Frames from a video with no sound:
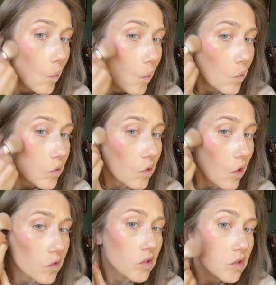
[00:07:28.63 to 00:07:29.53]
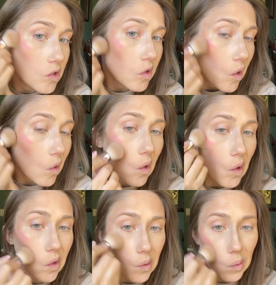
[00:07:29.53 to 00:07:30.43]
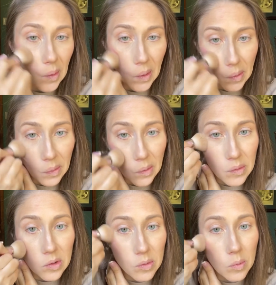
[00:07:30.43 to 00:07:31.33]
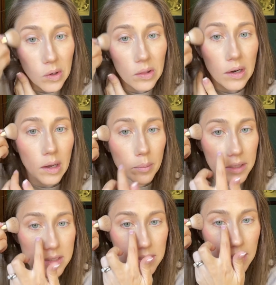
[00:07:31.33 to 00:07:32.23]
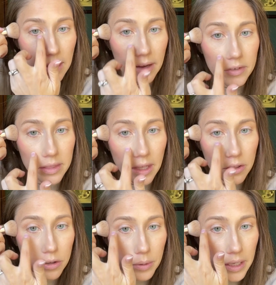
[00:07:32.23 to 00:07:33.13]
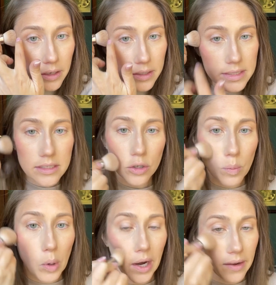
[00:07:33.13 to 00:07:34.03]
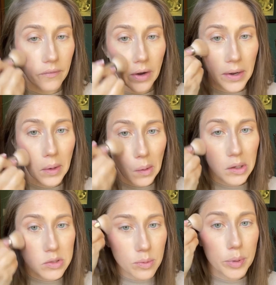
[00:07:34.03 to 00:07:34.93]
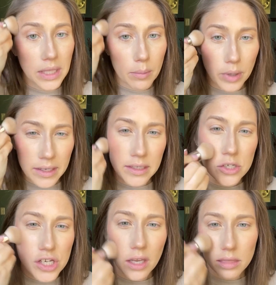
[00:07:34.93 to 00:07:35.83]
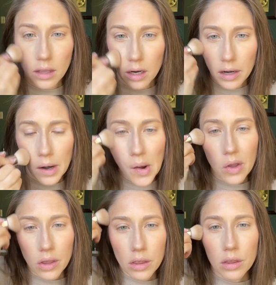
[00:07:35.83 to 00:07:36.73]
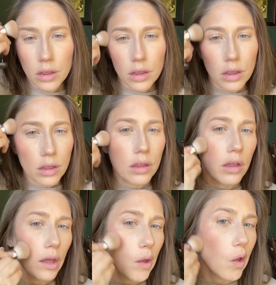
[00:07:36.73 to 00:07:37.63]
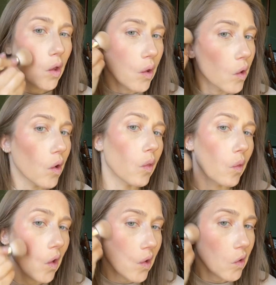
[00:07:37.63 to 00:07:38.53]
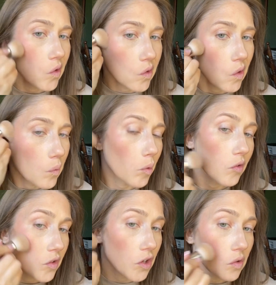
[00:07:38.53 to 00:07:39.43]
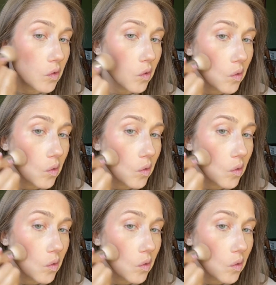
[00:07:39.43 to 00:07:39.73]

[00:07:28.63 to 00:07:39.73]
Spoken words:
Soften just that contour and then swirl it up, and see everything through here is still bright, right? Because we put that brightening shade there. And that is it, my friends.